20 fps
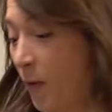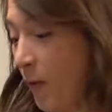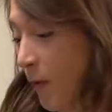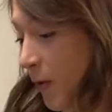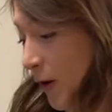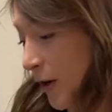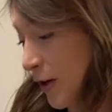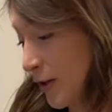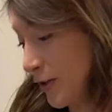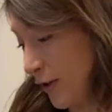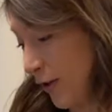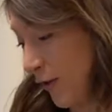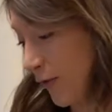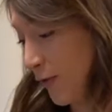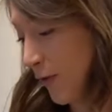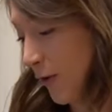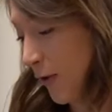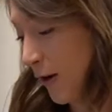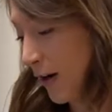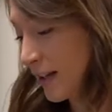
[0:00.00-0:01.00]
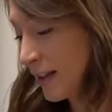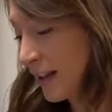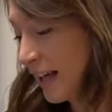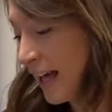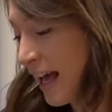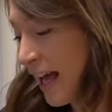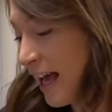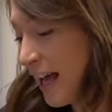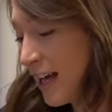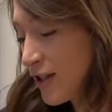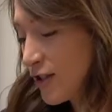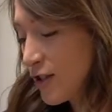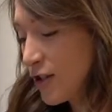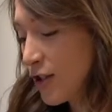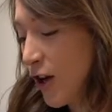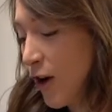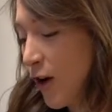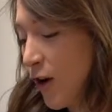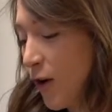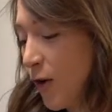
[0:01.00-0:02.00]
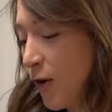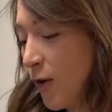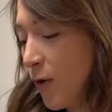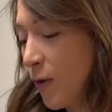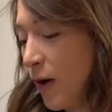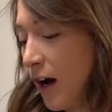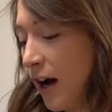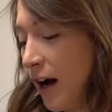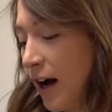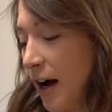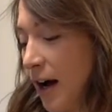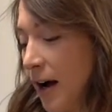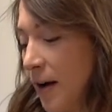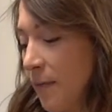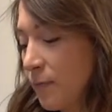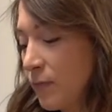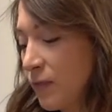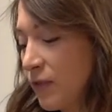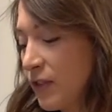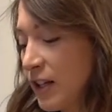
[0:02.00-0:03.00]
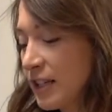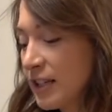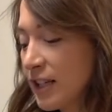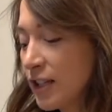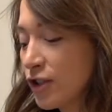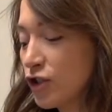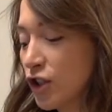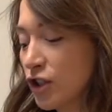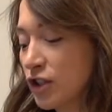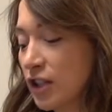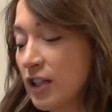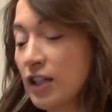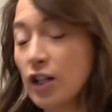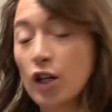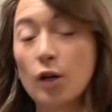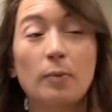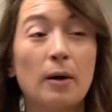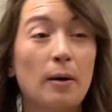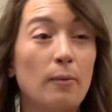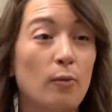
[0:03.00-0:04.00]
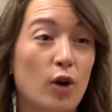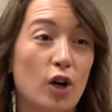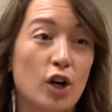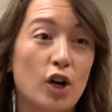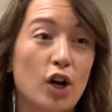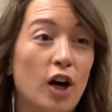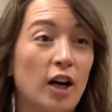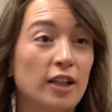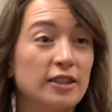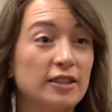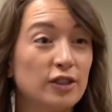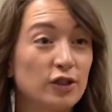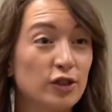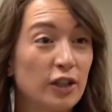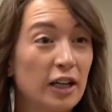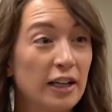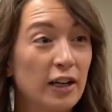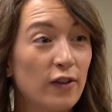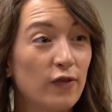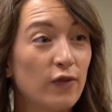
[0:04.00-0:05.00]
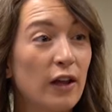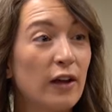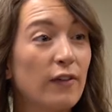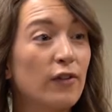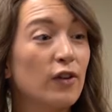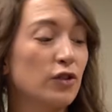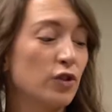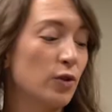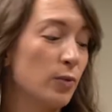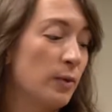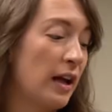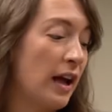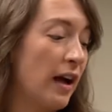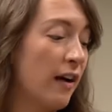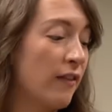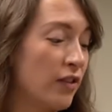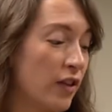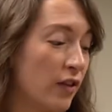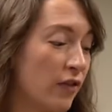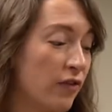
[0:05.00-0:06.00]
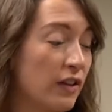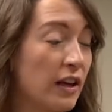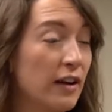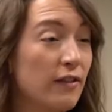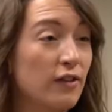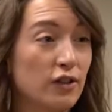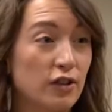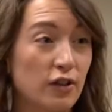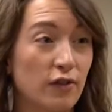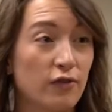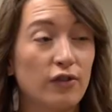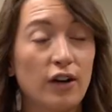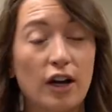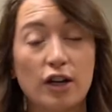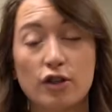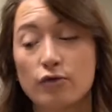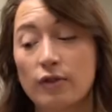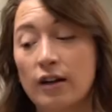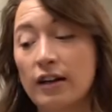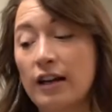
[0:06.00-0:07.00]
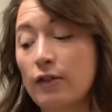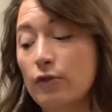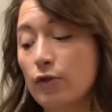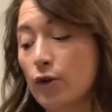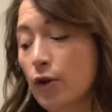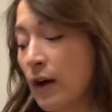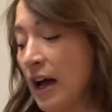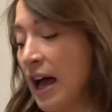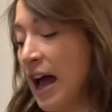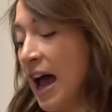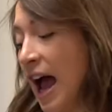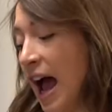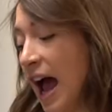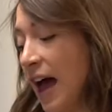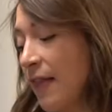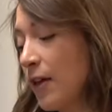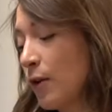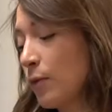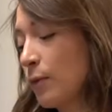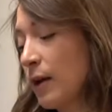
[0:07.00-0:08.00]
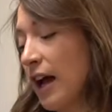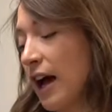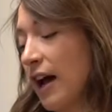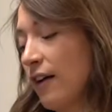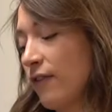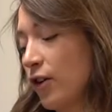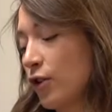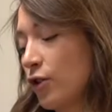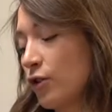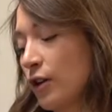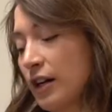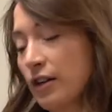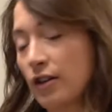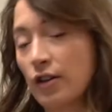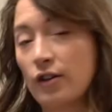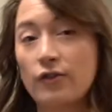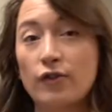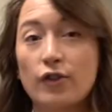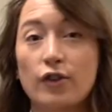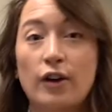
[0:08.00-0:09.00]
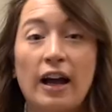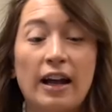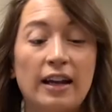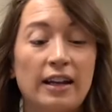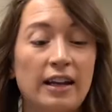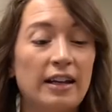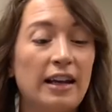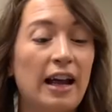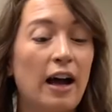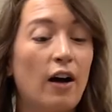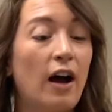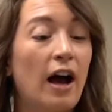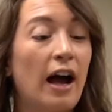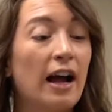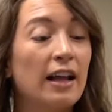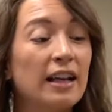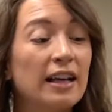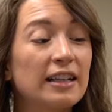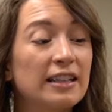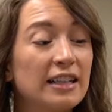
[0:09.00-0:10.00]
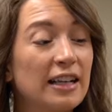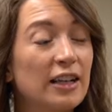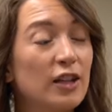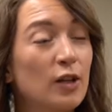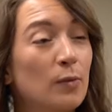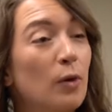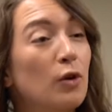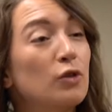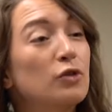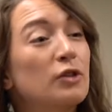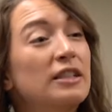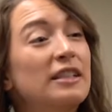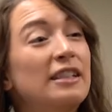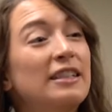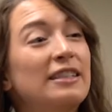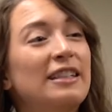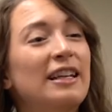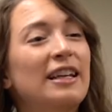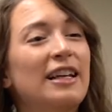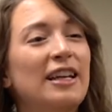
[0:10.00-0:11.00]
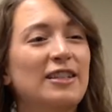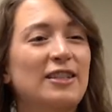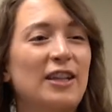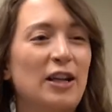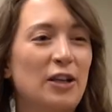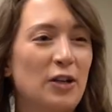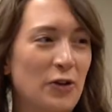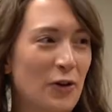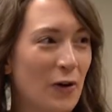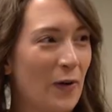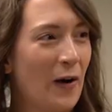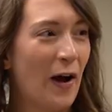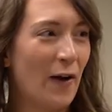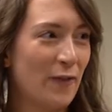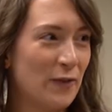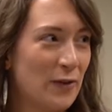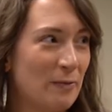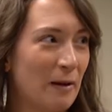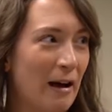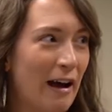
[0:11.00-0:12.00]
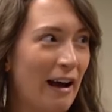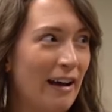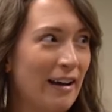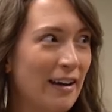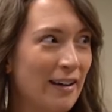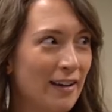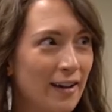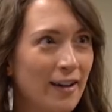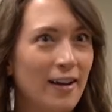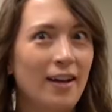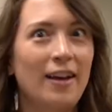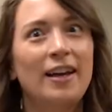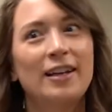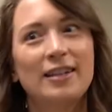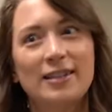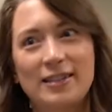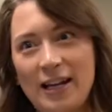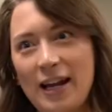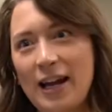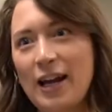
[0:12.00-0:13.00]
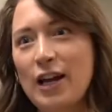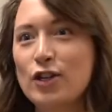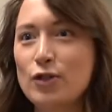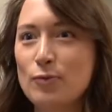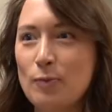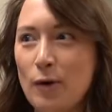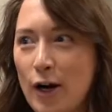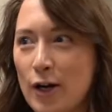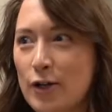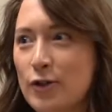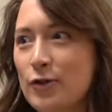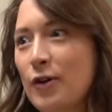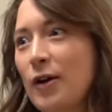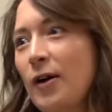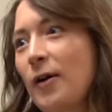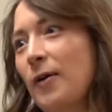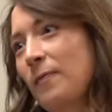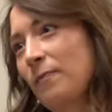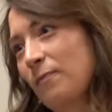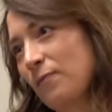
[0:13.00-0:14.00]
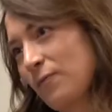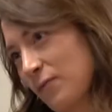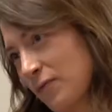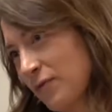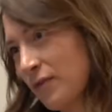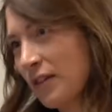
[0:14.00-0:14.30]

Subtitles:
or so forth. So this is just a little bit more concentrated flavor. So we have the flavors of fresh running through, and then we have a greater variety. Now I like to get the poultry seasoning because then you don't have to buy sage, marjoram,